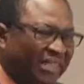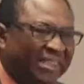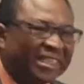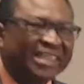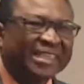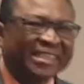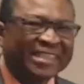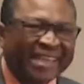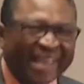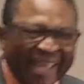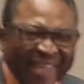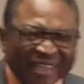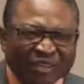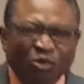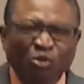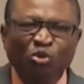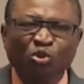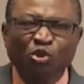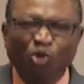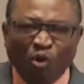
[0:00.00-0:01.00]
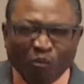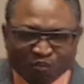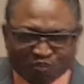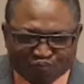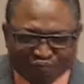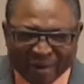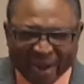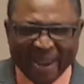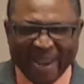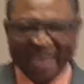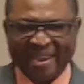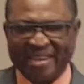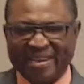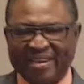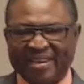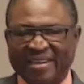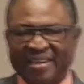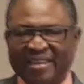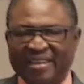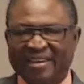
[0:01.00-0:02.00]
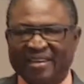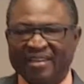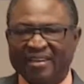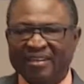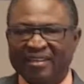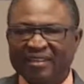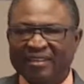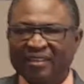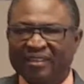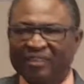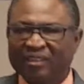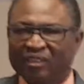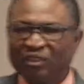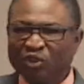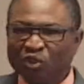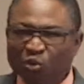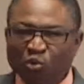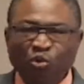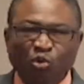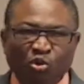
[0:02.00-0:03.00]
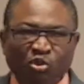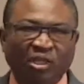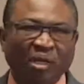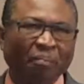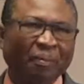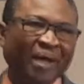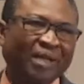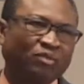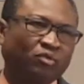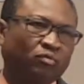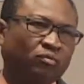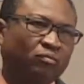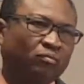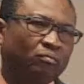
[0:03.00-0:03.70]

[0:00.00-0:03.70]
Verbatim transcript: The day you don't pray, you lose the battle.